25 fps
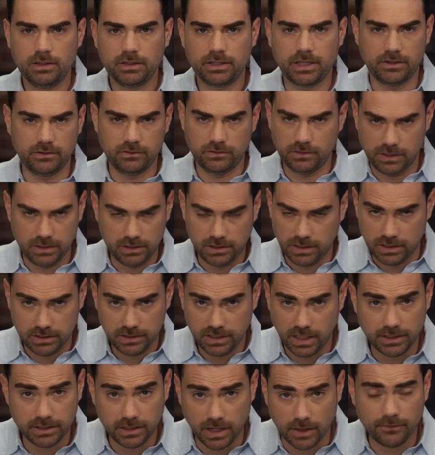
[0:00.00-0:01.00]
And in, in
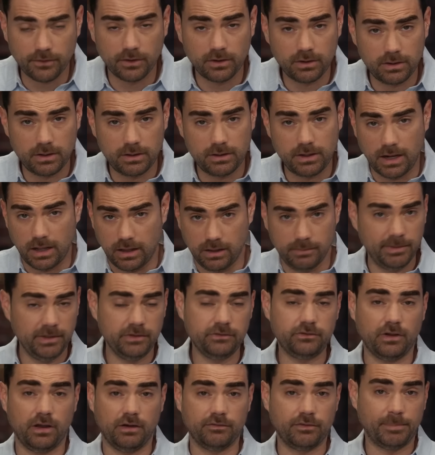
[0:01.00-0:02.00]
yet another
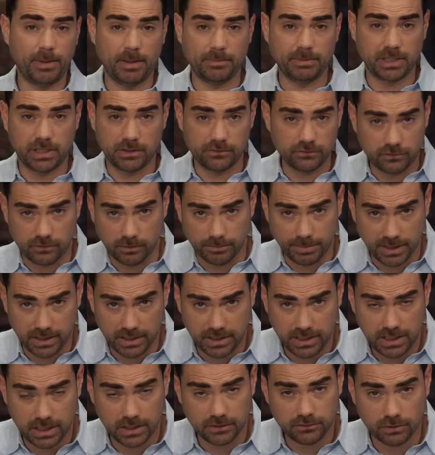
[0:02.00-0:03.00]
element of Republican
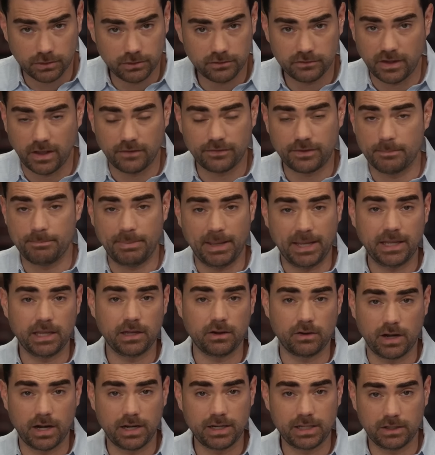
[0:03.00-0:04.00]
stupidity, it turns out that banging
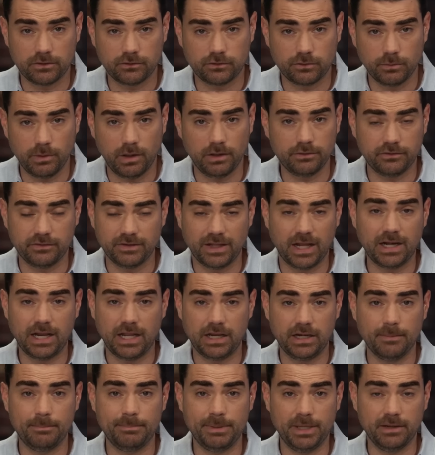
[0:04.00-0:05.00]
your head against the wall does not
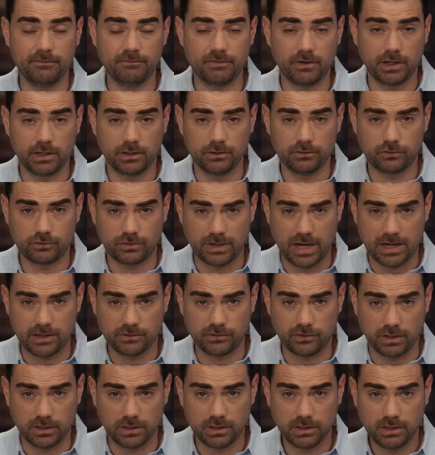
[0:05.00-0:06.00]
end up being very good
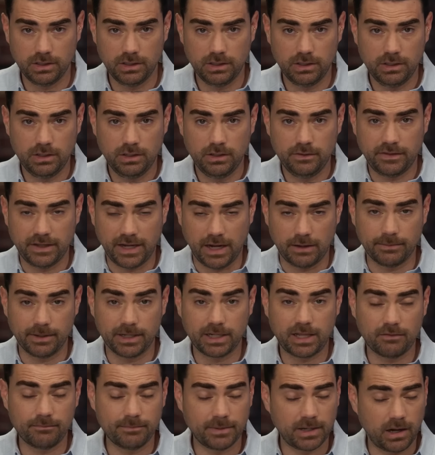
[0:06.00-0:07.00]
strategy. They got rid
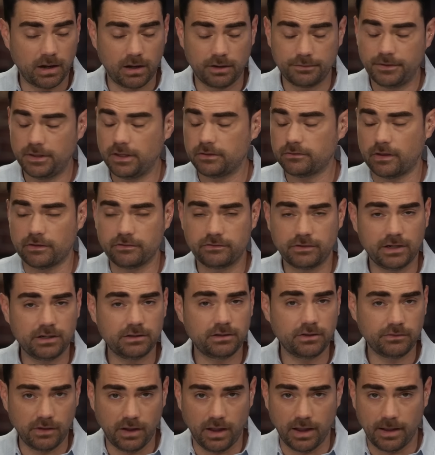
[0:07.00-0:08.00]
of Kevin McCarthy, as I said
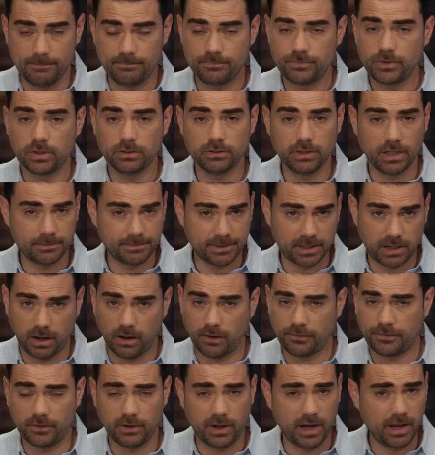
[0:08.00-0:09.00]
at the time. Like
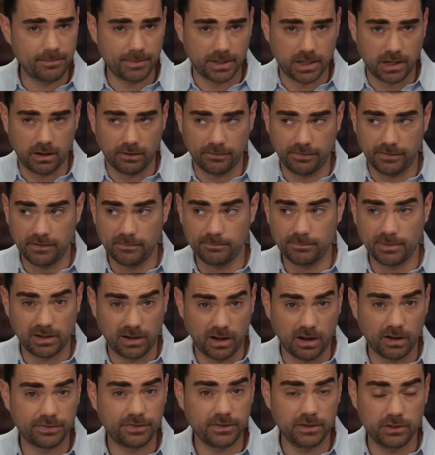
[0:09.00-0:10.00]
McCarthy or hate McCarthy,
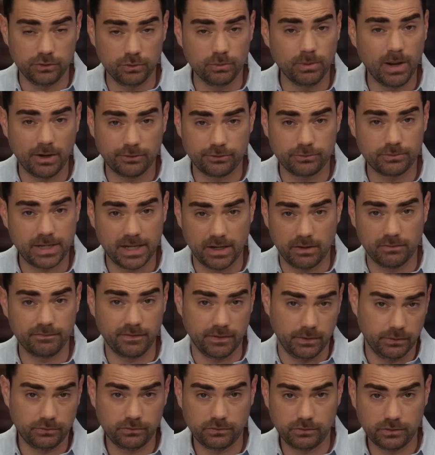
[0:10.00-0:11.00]
McCarthy knew how to count
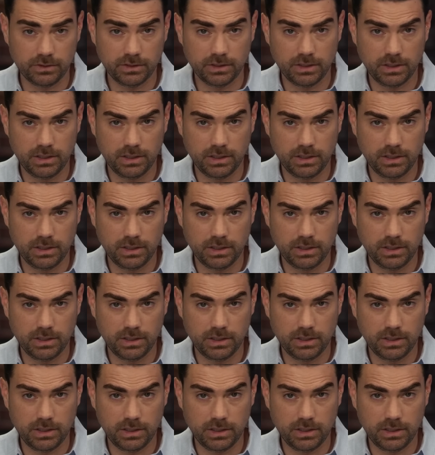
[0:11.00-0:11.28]
votes.